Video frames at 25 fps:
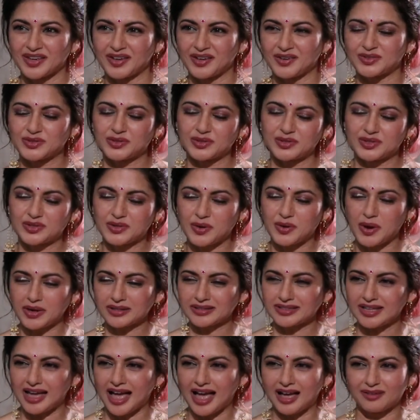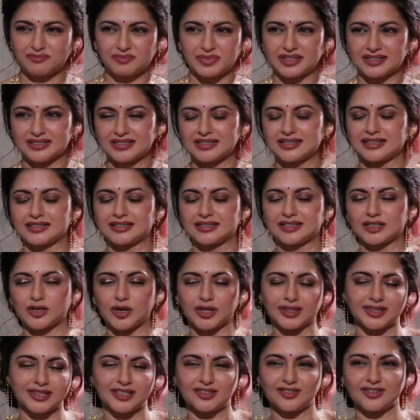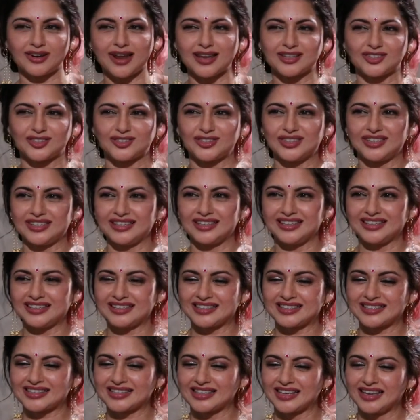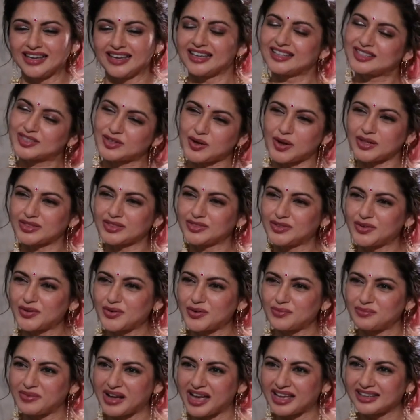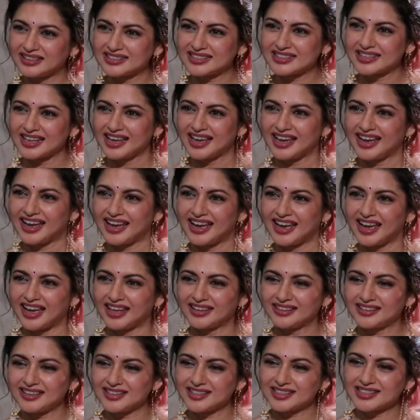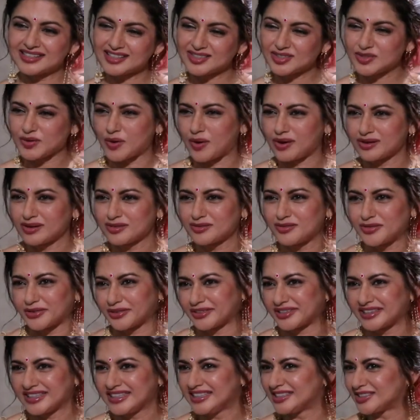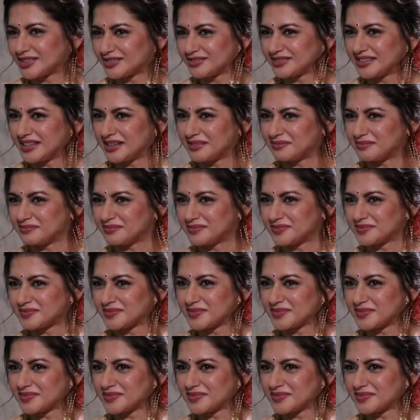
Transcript: So it's got the happiness, it's got the tragedy, it's got the romance, and there is a song for each of them.